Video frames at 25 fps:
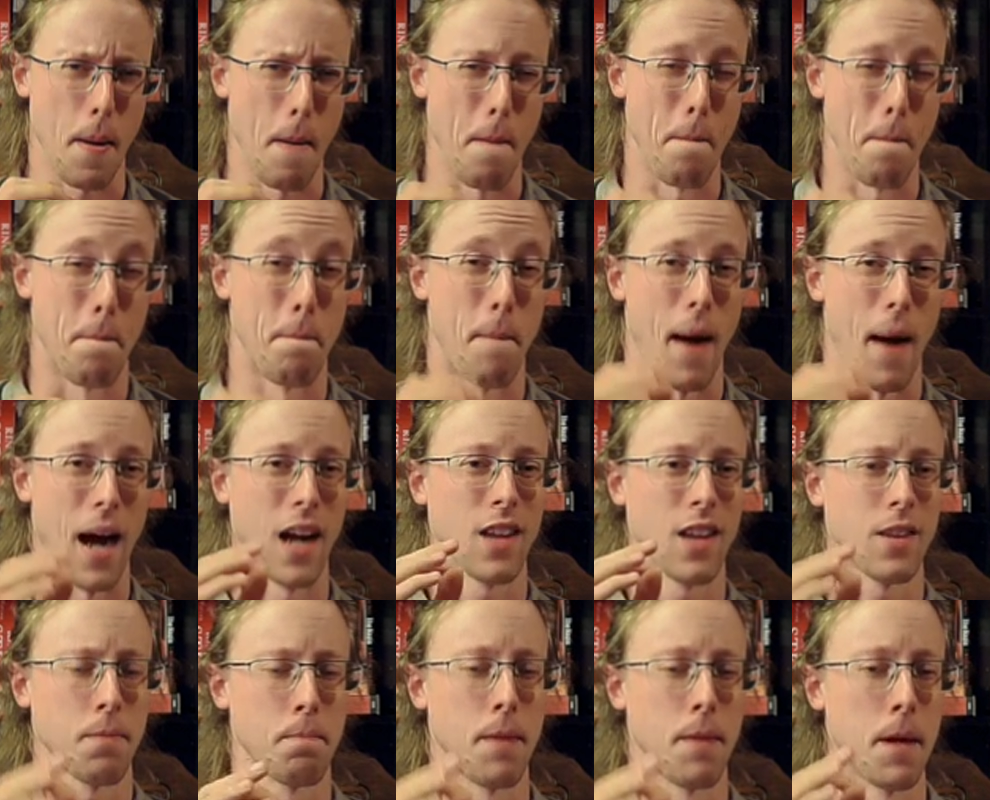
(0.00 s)
by
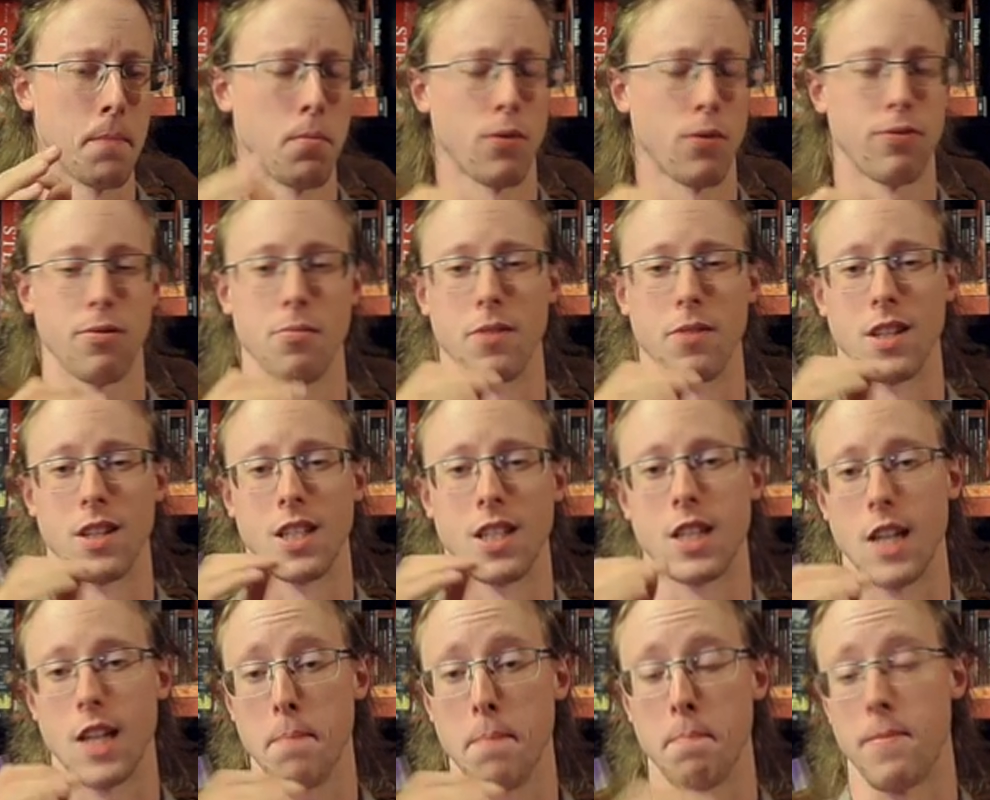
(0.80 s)
the people from the
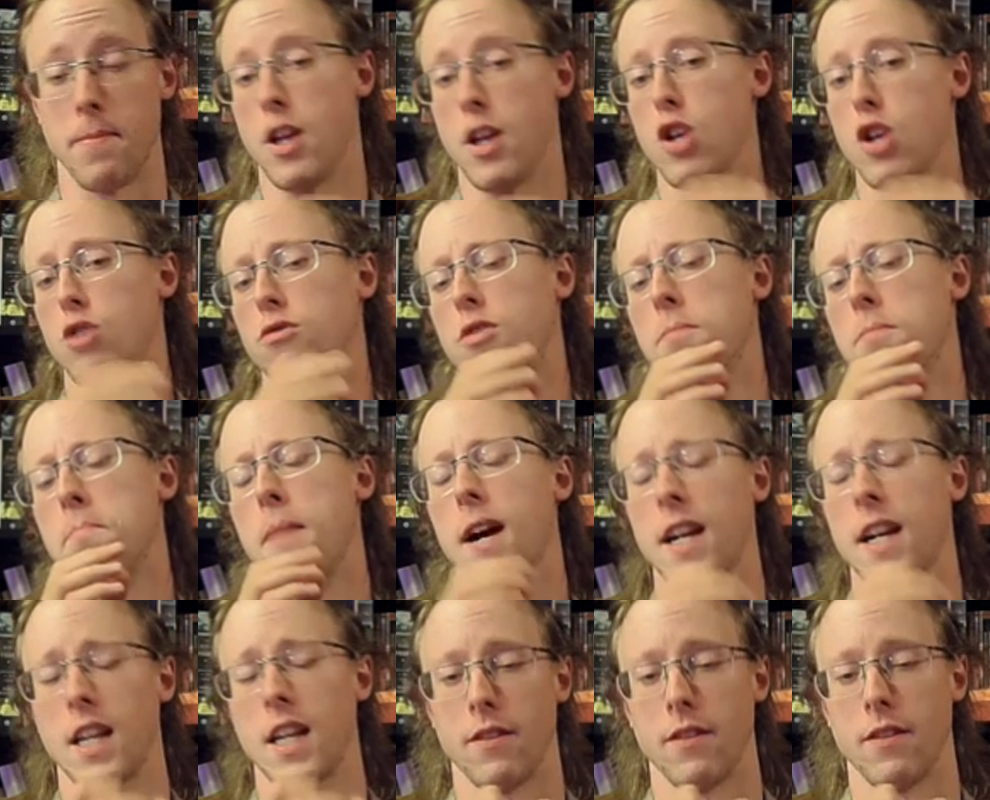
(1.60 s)
steppe, they are
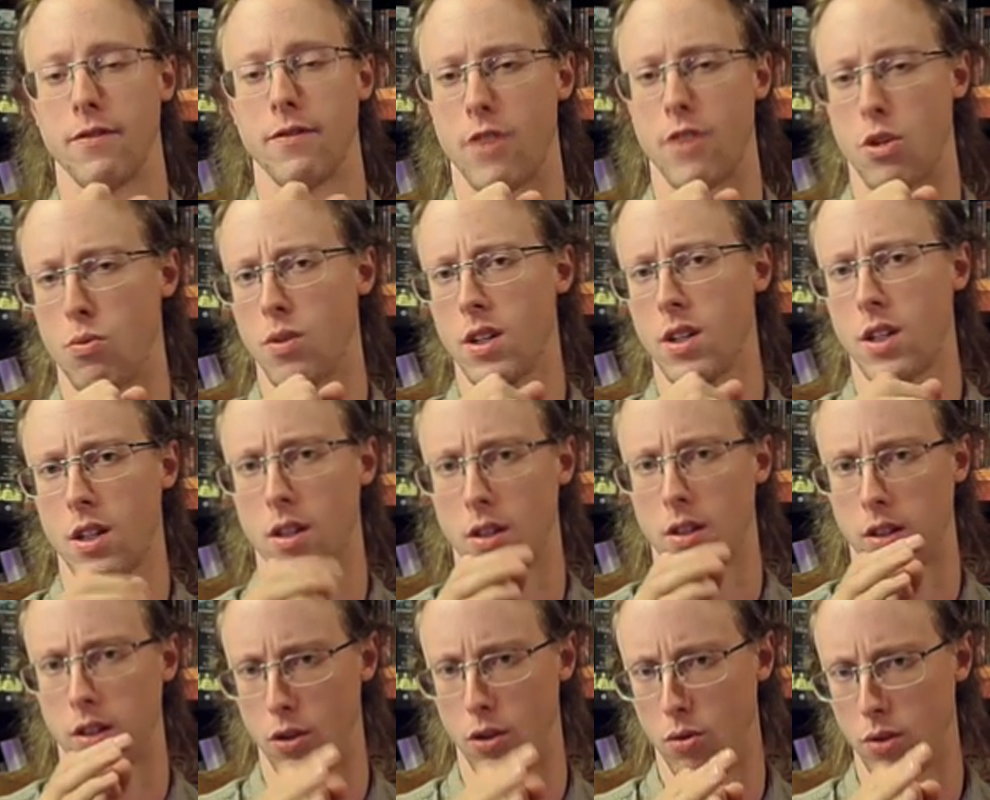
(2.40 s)
reminded very
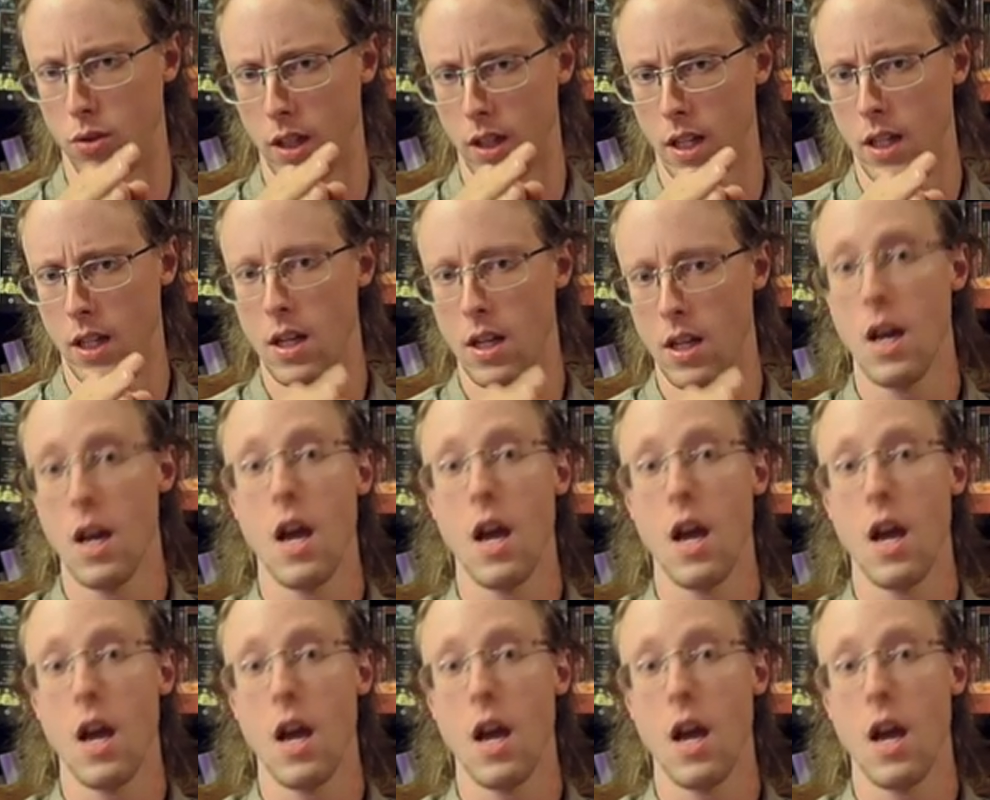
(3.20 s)
clearly